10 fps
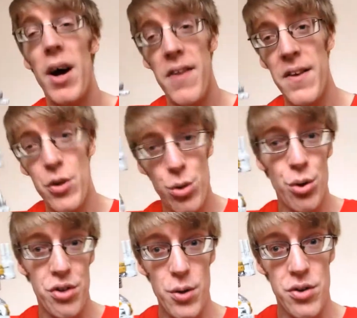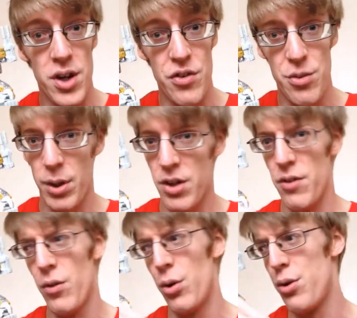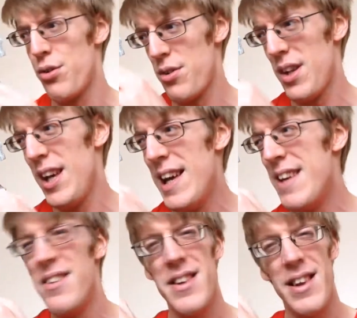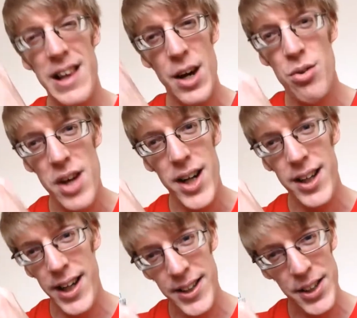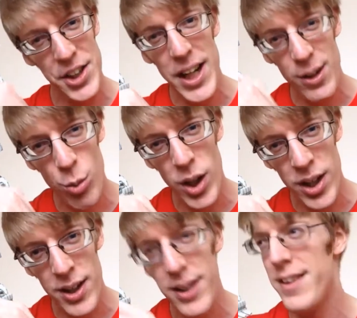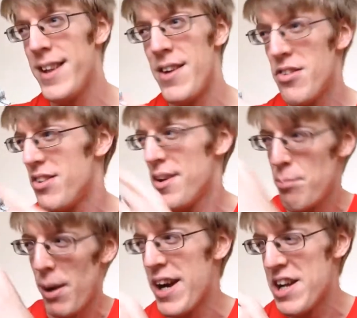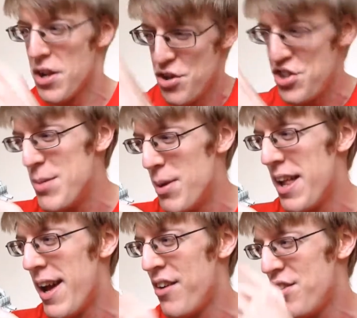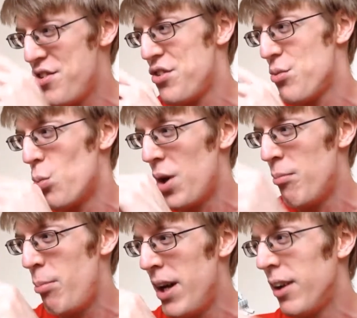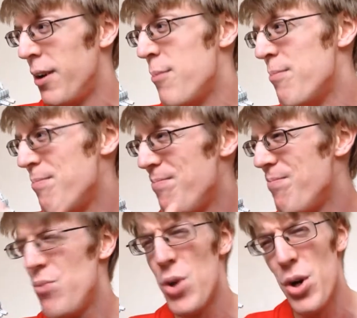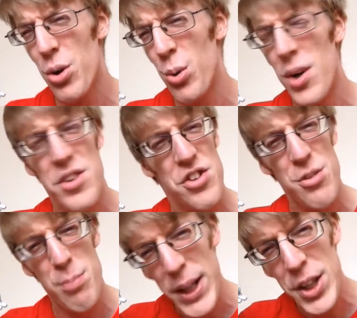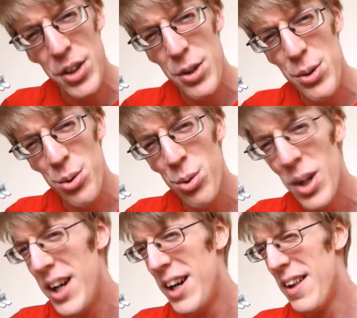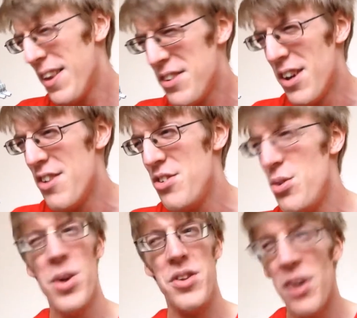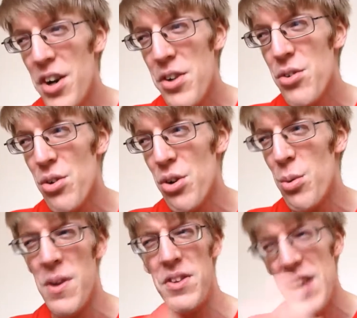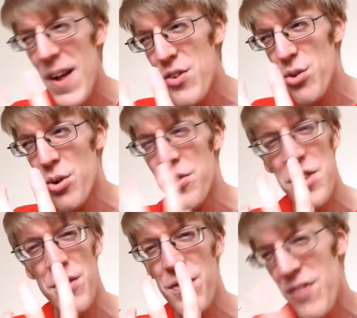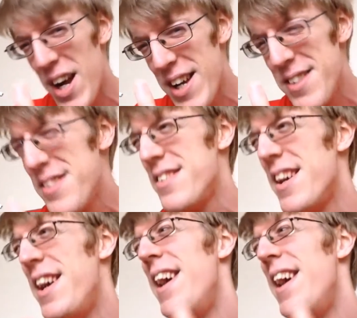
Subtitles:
But then the torso suffers because, of course, it isn't Liozak and Jalguar. There isn't a plane and a jeep in here. It's just one big turquoise space shuttle that turns into a dinosaur with Deathsaurus's face.